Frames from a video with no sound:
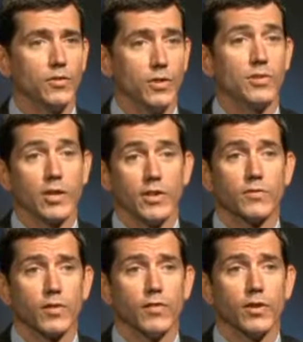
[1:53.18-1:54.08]
those
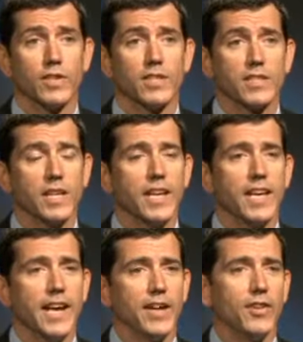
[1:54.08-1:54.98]
areas for focus,
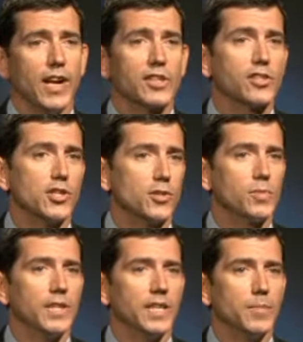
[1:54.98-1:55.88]
and they're actually
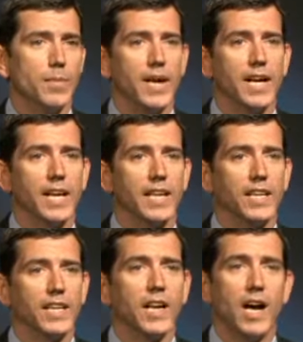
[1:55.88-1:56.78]
split by
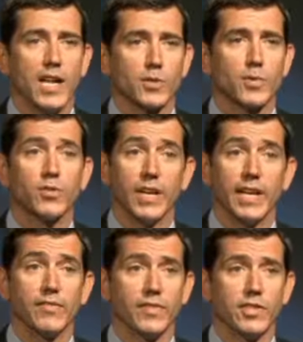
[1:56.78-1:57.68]
hospital
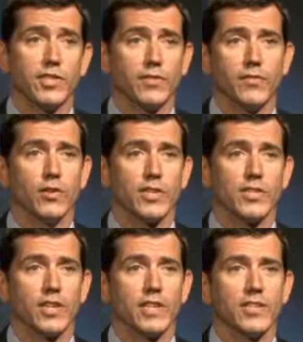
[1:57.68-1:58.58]
and physician
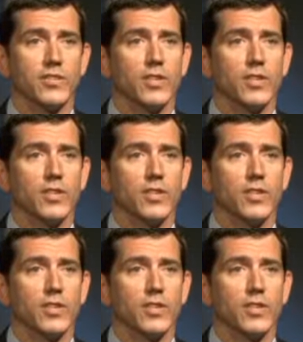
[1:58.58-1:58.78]
focus areas.